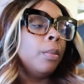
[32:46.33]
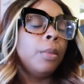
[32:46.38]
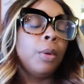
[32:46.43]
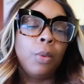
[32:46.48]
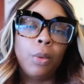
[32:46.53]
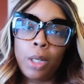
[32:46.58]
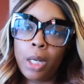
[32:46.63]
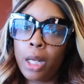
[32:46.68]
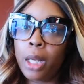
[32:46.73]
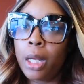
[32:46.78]

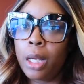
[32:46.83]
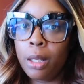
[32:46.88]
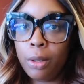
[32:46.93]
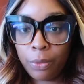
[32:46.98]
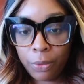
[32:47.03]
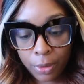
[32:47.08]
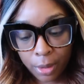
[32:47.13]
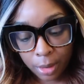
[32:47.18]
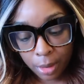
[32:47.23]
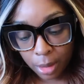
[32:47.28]
But what I
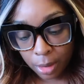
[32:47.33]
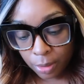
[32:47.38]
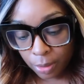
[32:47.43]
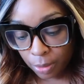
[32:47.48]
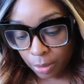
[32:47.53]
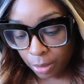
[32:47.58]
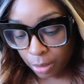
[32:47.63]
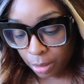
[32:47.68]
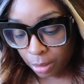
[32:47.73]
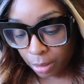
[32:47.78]
ain't gonna do
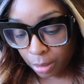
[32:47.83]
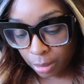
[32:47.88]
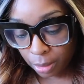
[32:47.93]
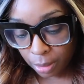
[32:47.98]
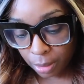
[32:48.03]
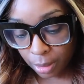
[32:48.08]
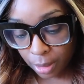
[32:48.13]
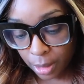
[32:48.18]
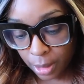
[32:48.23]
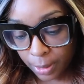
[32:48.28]

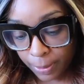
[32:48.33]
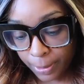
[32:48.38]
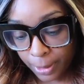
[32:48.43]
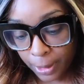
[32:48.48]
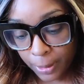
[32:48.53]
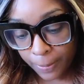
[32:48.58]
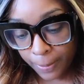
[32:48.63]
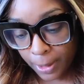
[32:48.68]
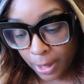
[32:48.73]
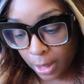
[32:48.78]
is
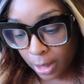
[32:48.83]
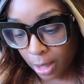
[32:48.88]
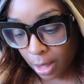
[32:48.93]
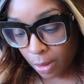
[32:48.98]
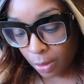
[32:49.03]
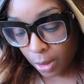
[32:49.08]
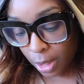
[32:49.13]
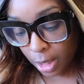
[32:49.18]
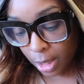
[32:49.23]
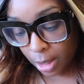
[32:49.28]
be spending
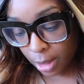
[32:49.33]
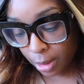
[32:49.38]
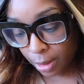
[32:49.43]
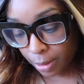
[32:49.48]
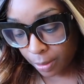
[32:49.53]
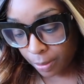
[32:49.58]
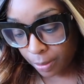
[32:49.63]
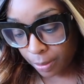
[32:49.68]
no damn